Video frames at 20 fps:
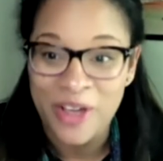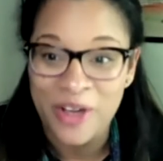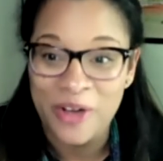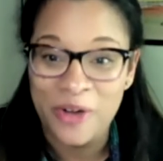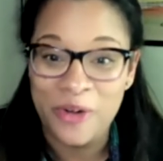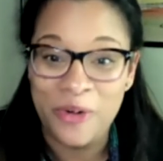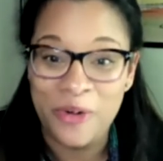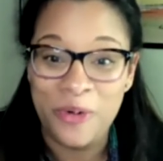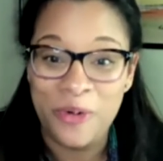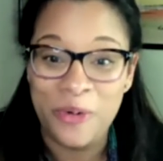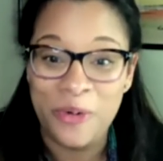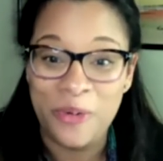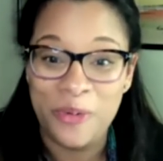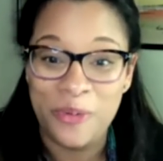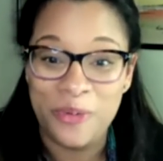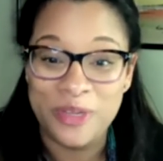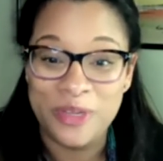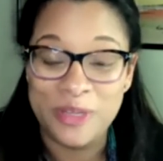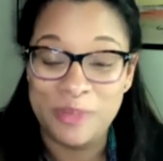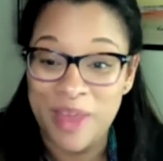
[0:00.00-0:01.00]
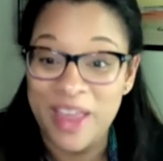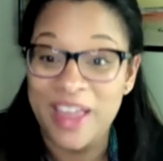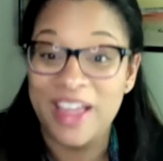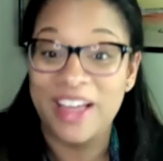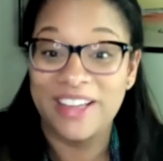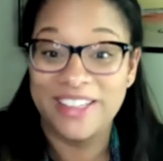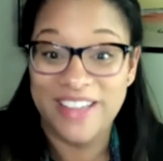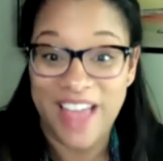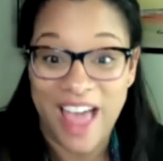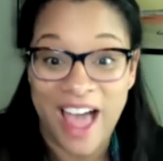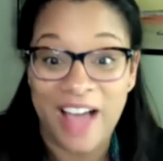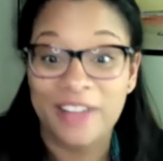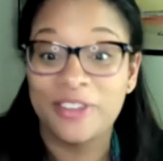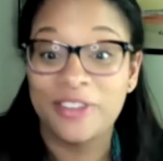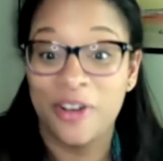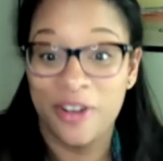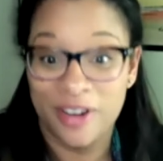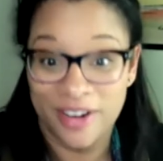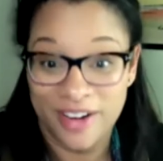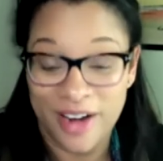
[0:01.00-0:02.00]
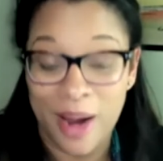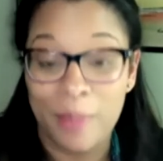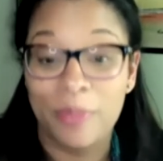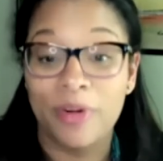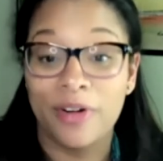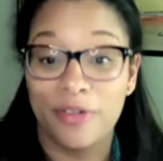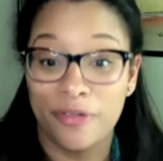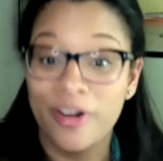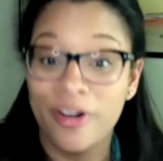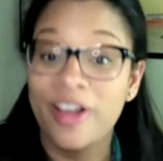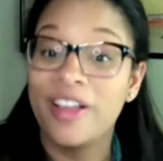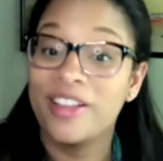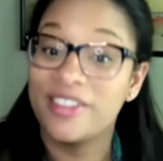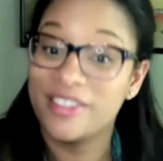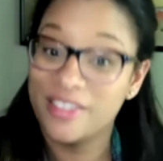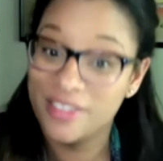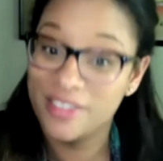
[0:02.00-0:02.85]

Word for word: who was being attacked on a number of fronts.